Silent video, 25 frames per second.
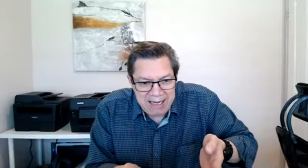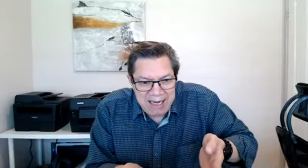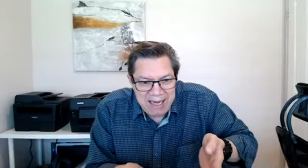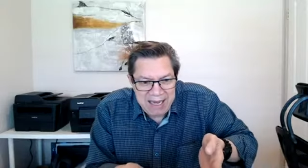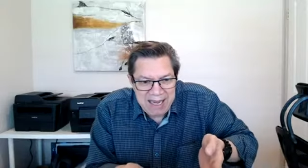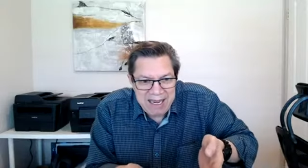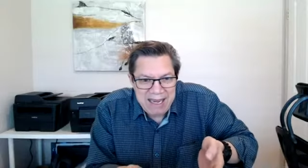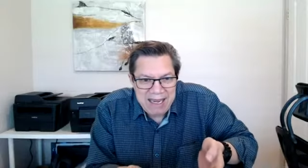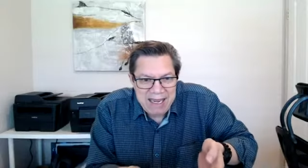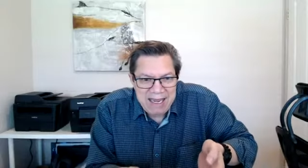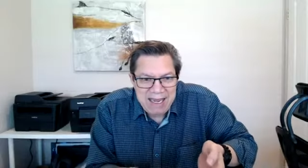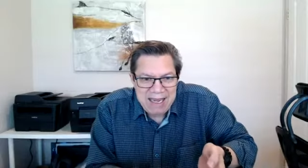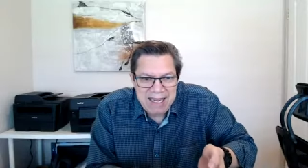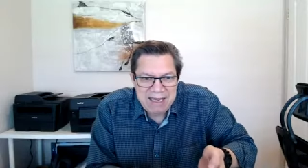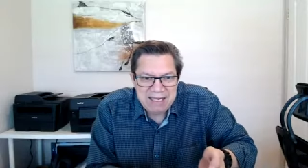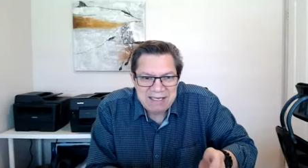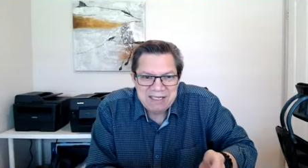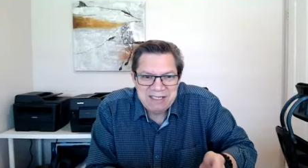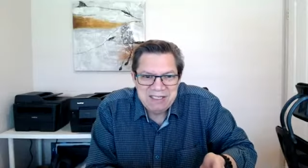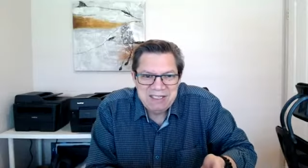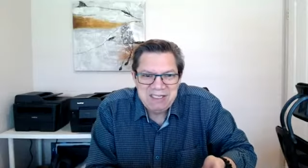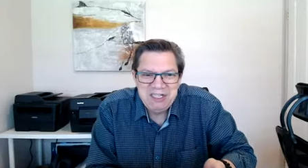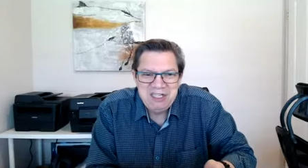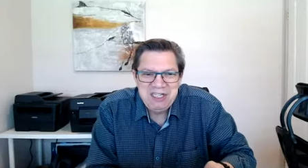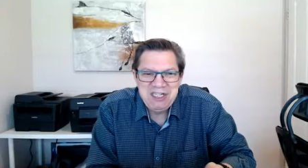he
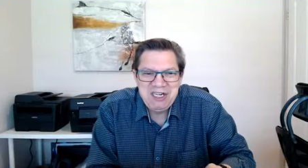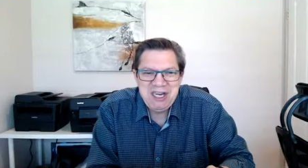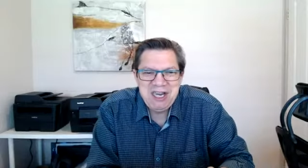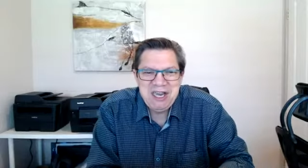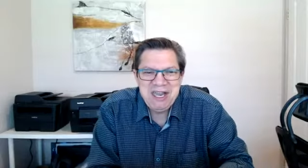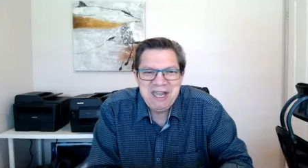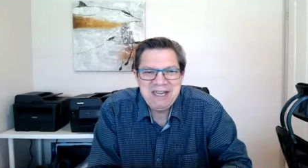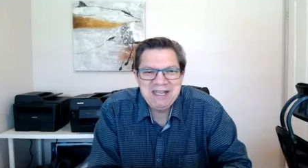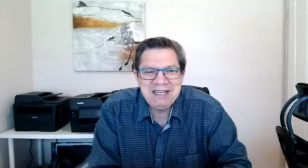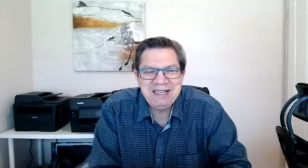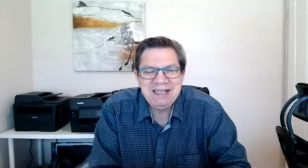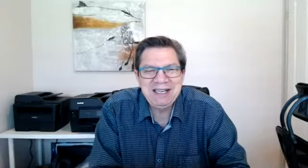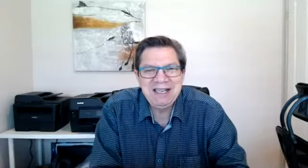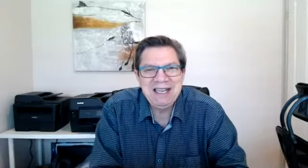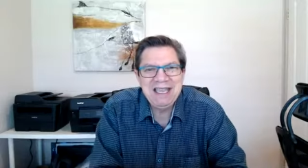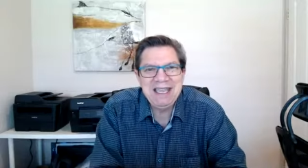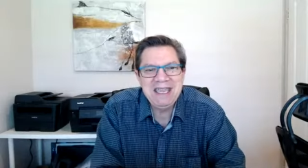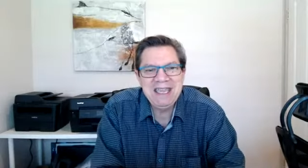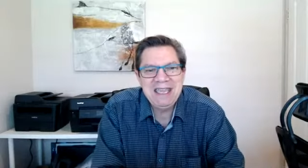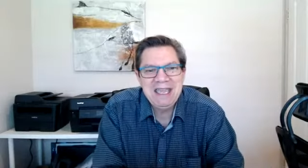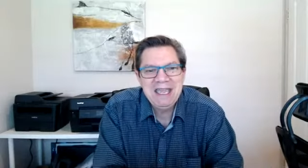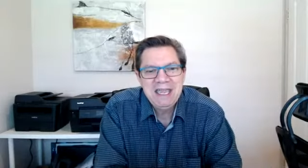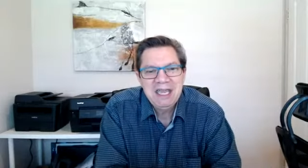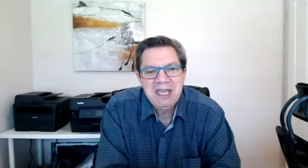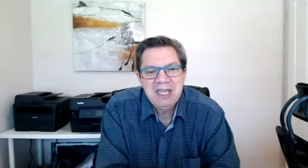is
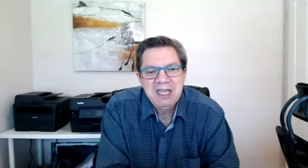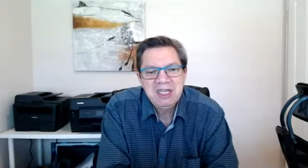gently